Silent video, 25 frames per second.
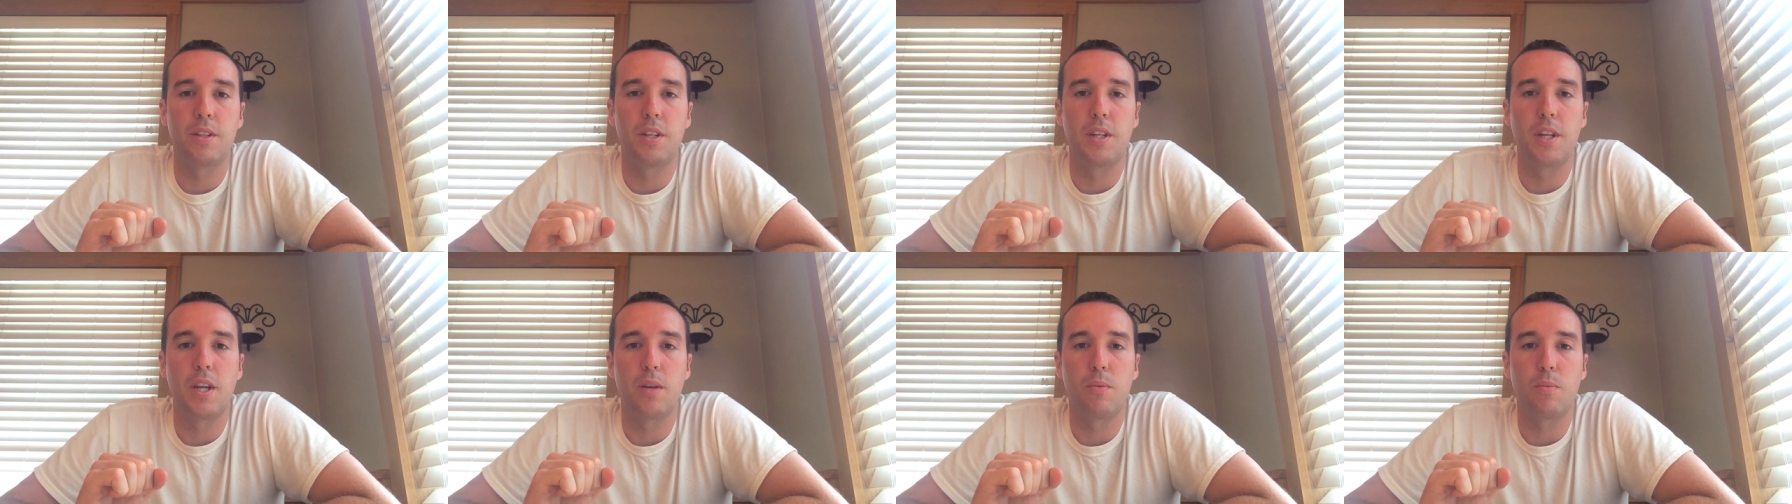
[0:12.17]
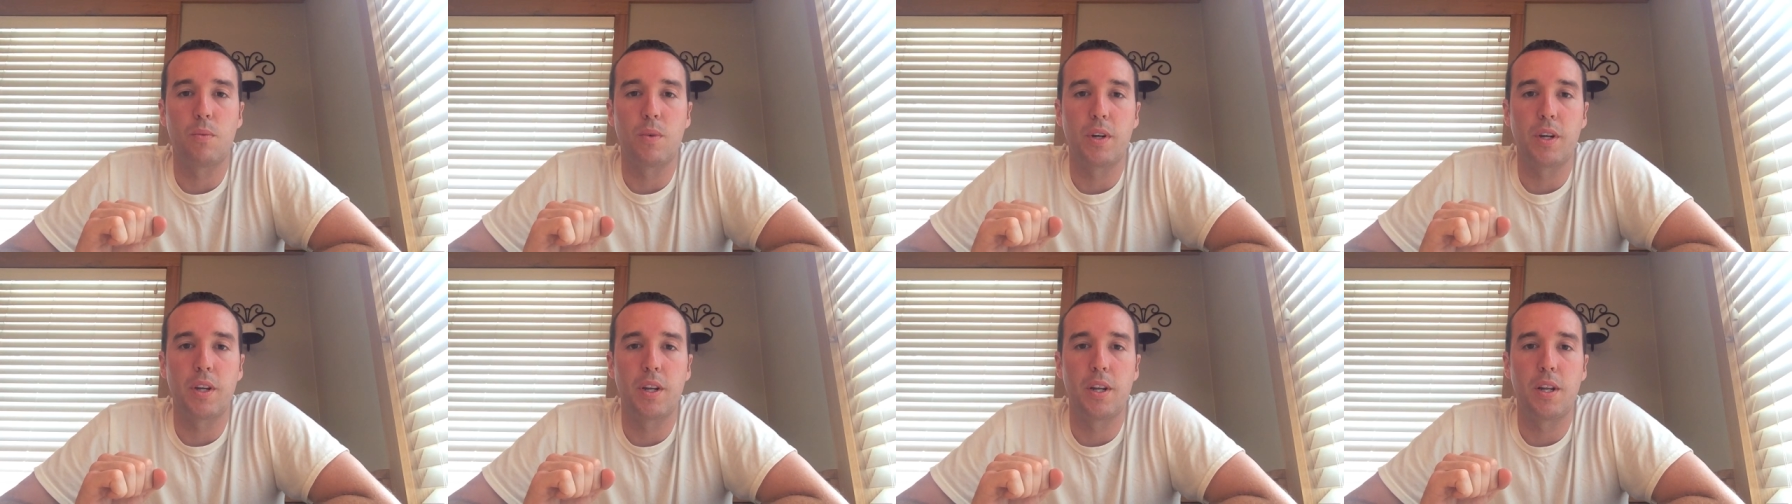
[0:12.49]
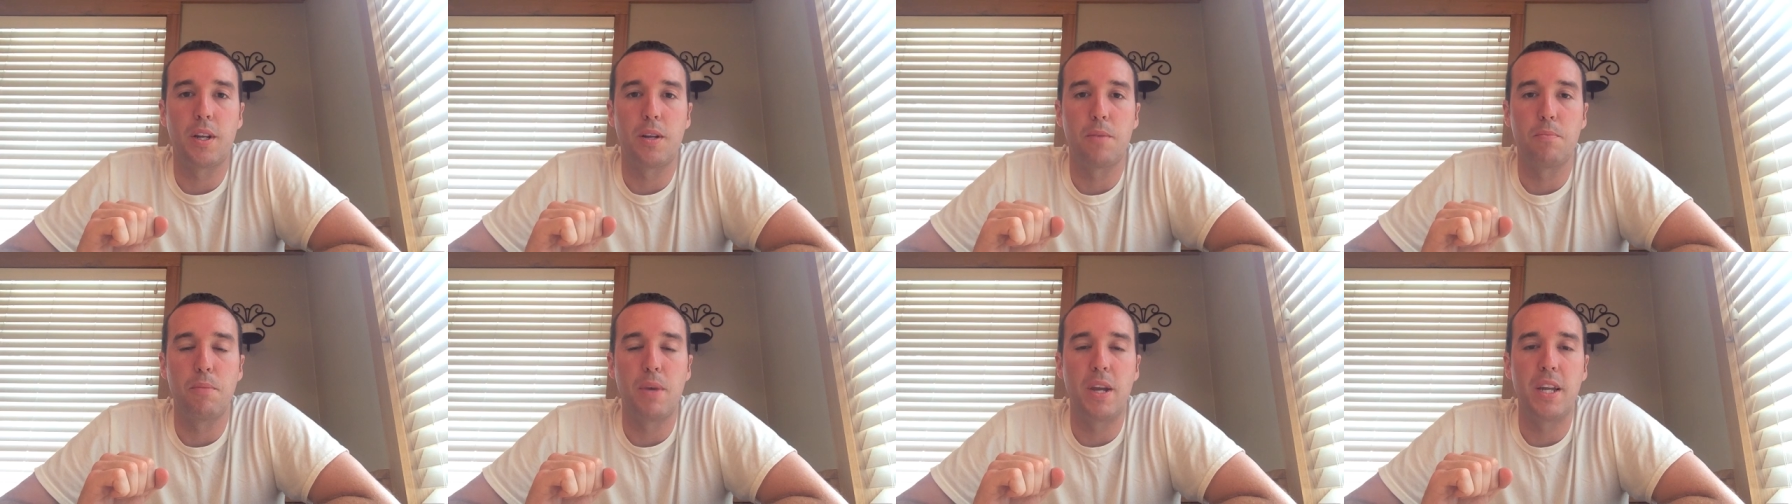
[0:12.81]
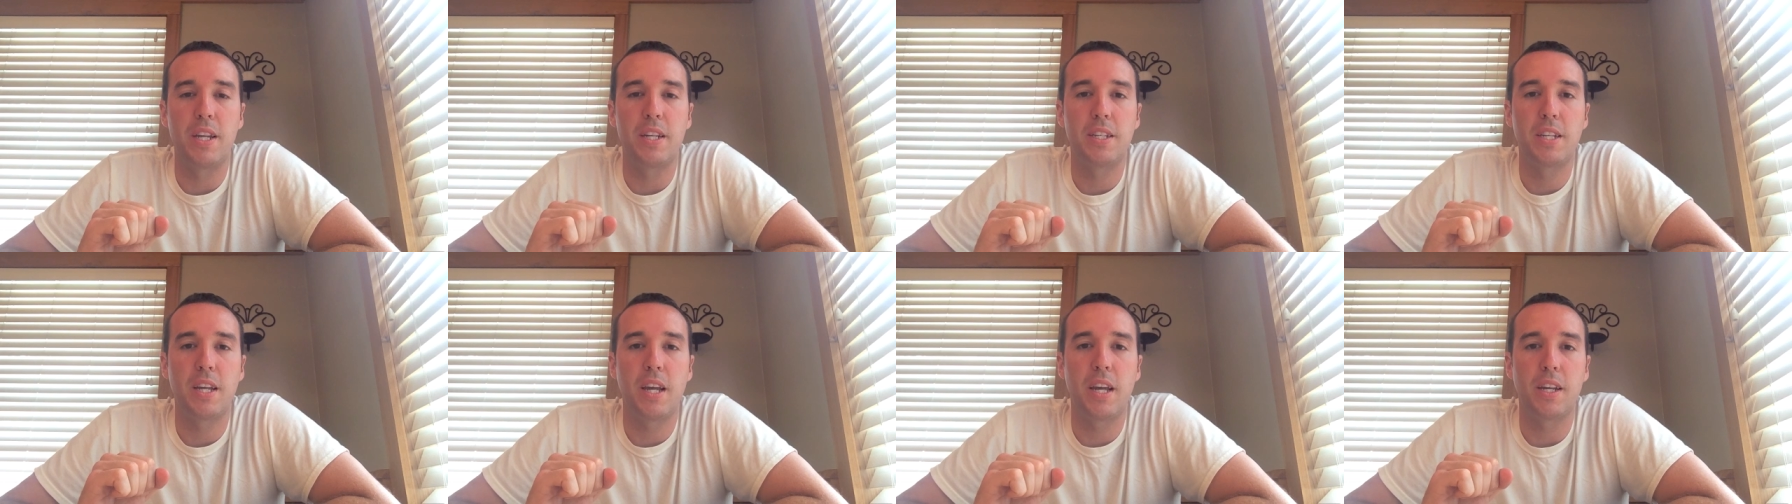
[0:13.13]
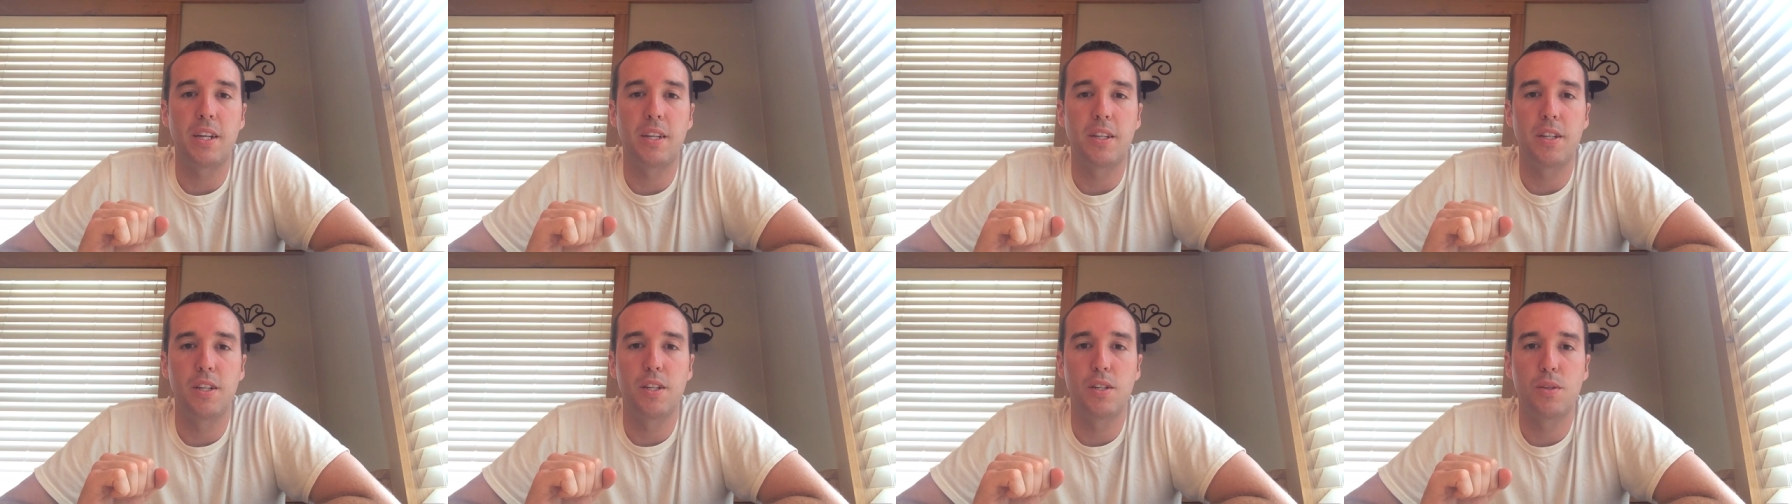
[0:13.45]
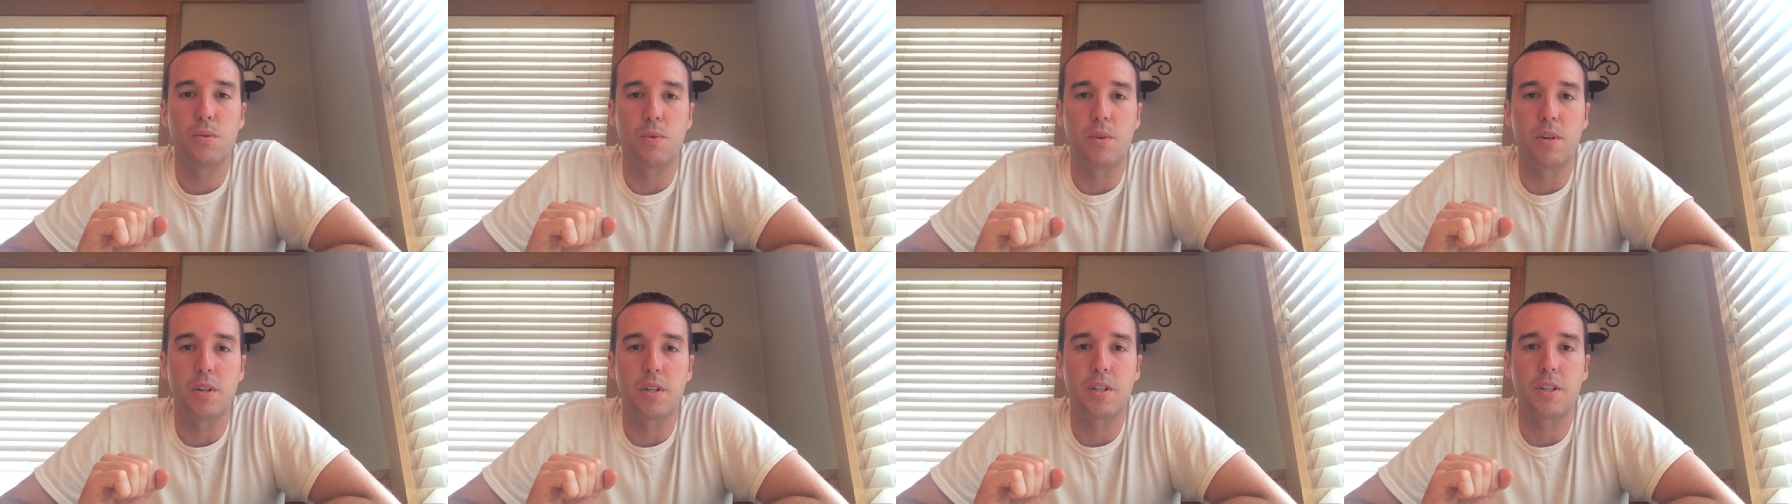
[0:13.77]
Today I'm working on a Maytag
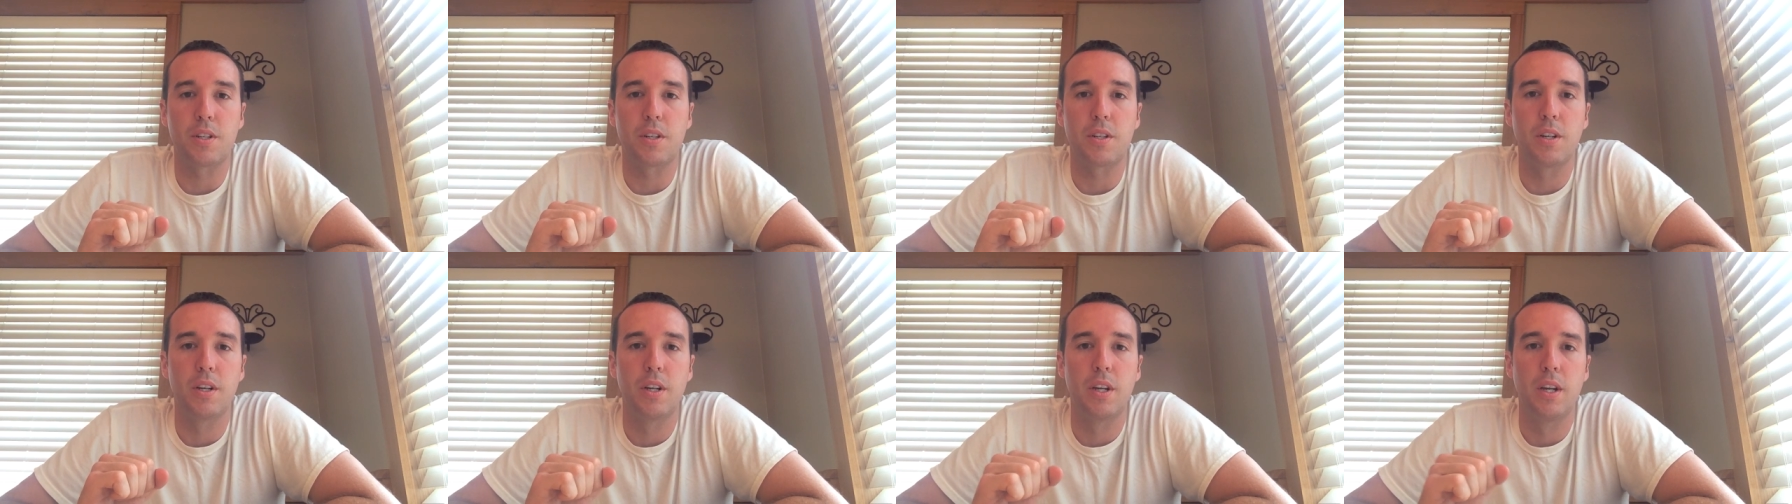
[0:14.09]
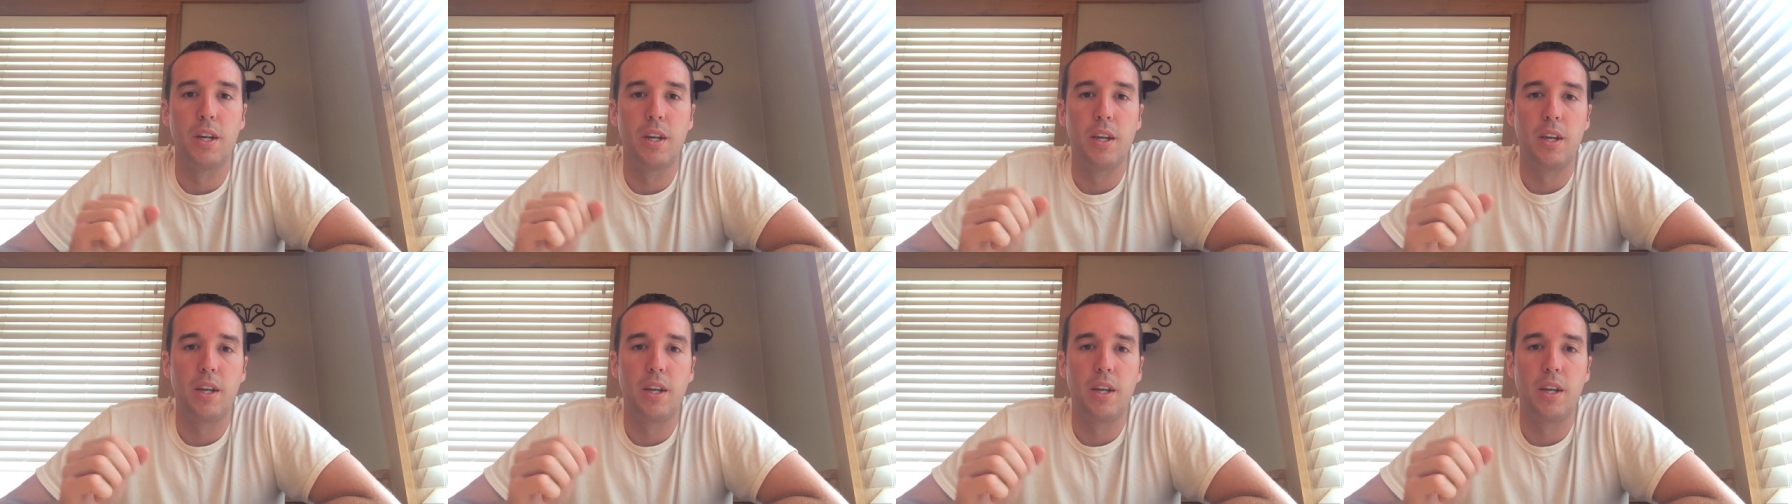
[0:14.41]
dishwasher